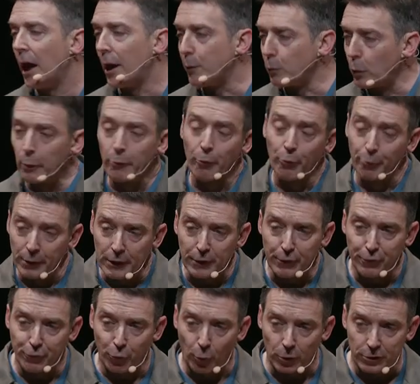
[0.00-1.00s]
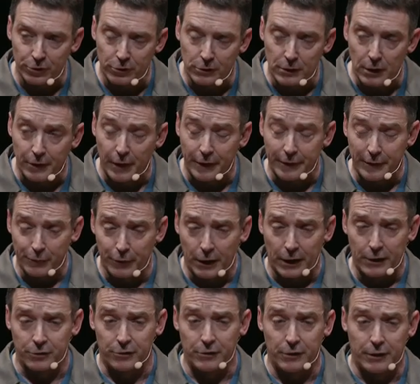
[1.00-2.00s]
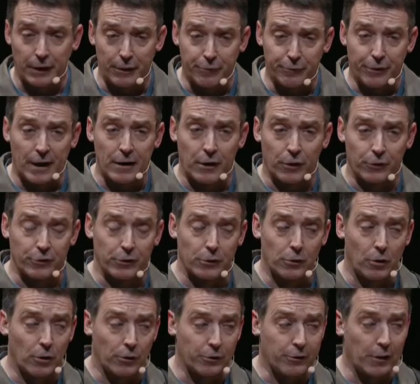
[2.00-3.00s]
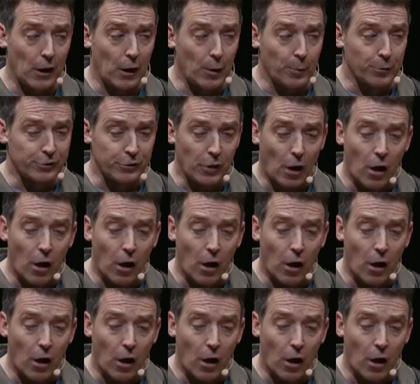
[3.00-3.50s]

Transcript: And we were really fortunate that they, they invited us along to help